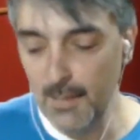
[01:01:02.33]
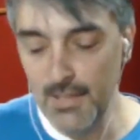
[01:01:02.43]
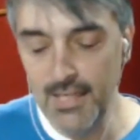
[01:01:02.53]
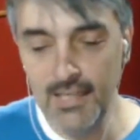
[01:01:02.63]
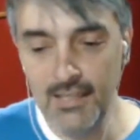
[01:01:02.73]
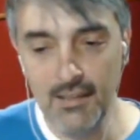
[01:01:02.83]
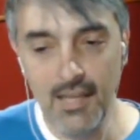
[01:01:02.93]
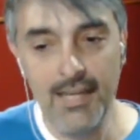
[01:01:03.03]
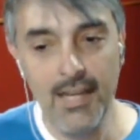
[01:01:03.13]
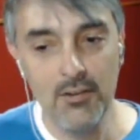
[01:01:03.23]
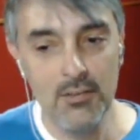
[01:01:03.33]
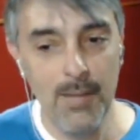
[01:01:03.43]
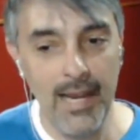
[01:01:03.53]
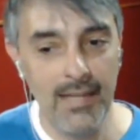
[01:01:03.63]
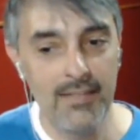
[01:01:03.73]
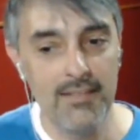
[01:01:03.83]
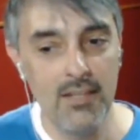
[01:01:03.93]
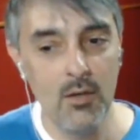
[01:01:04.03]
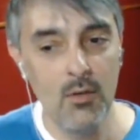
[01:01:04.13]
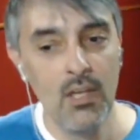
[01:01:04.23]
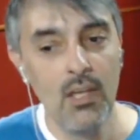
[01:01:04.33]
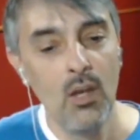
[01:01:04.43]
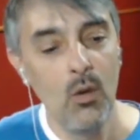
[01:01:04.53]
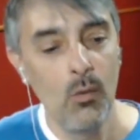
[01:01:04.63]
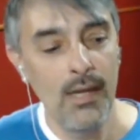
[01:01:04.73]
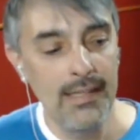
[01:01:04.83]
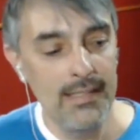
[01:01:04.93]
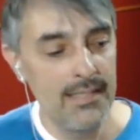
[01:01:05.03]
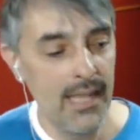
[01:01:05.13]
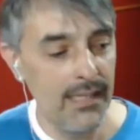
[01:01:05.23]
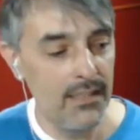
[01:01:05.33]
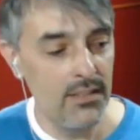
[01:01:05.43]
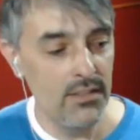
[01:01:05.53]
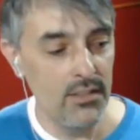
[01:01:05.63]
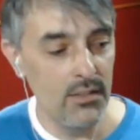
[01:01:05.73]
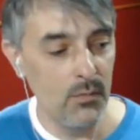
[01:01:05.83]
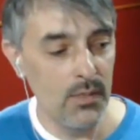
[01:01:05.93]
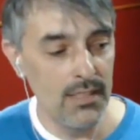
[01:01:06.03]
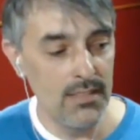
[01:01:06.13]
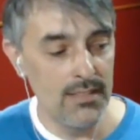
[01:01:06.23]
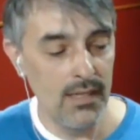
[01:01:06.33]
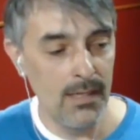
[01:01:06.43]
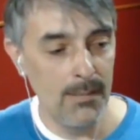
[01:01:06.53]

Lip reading: and I'd be getting a Lighthouse back. So what I decided to do was